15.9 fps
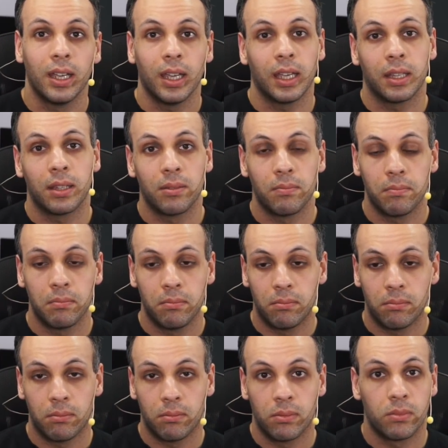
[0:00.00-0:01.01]
It
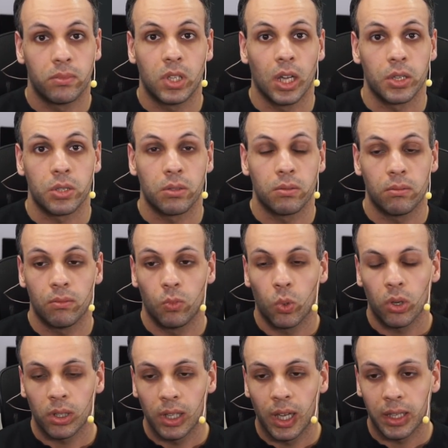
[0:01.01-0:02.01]
doesn't
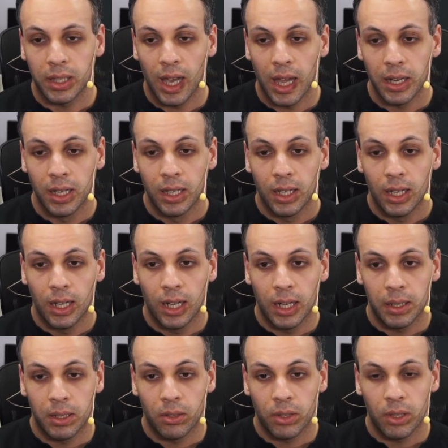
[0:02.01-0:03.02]
work like that.
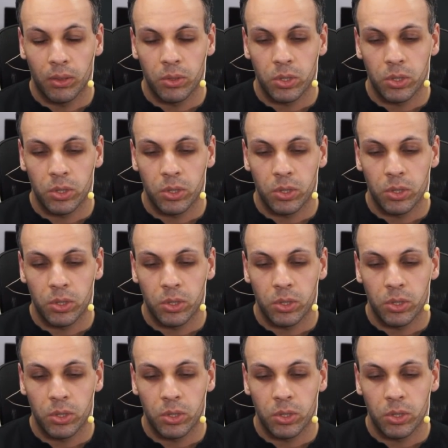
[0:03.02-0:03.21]
There